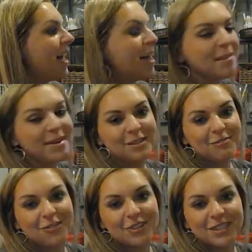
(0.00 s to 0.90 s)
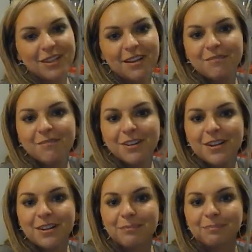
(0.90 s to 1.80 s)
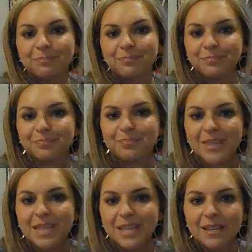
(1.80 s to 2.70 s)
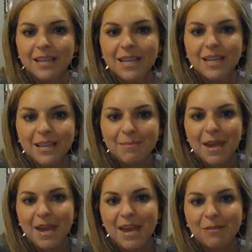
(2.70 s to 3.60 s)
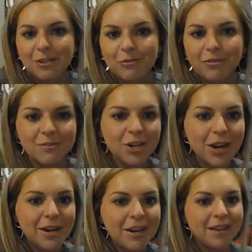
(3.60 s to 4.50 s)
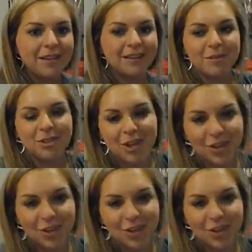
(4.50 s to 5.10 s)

I did order some from eBay, which were from China. Let me show you